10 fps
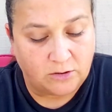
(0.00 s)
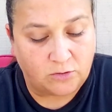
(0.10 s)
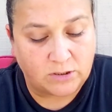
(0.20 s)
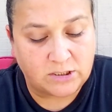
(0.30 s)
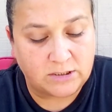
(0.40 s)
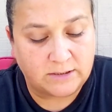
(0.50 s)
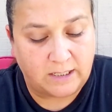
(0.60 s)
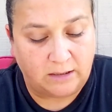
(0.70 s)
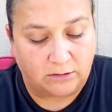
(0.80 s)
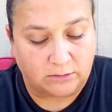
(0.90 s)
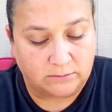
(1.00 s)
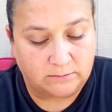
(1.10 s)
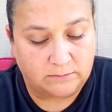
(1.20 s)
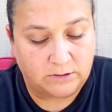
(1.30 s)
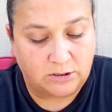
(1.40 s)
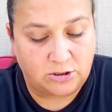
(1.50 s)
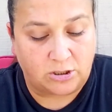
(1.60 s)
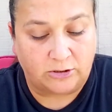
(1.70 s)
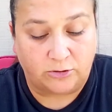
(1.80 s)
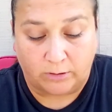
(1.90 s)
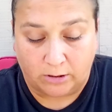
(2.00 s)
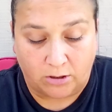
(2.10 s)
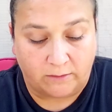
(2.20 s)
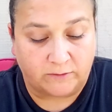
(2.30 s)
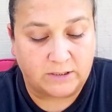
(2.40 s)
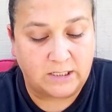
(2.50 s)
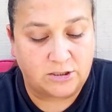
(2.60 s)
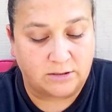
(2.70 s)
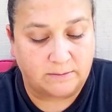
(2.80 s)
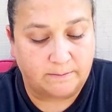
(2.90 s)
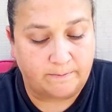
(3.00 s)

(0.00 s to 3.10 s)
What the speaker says: Christian Taylor, shot during a confrontation.